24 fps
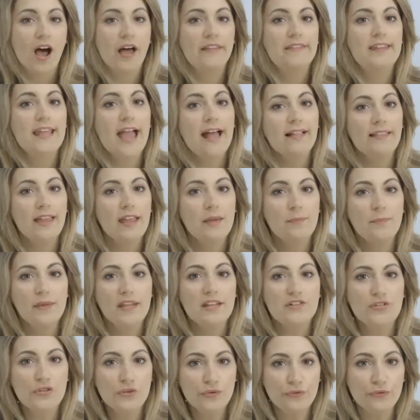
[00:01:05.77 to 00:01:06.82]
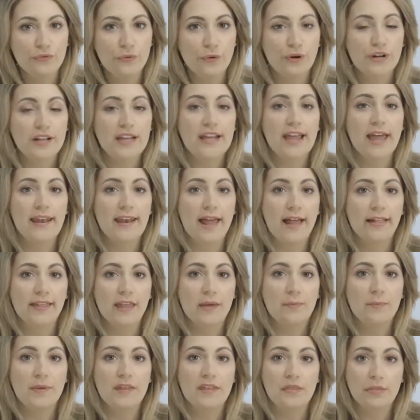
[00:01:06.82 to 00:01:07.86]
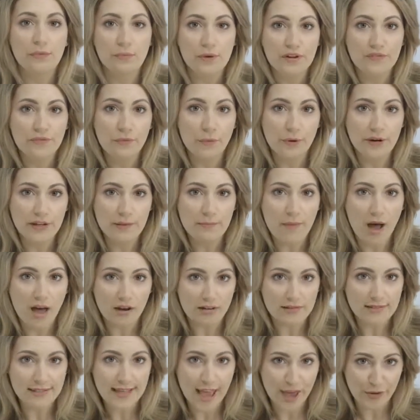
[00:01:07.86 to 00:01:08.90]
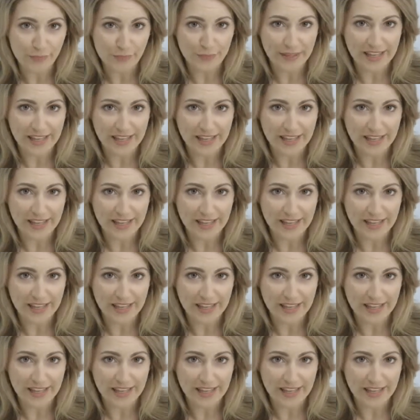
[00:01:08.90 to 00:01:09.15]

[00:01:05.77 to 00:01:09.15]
On the L A P two forty and L A P three forty model sound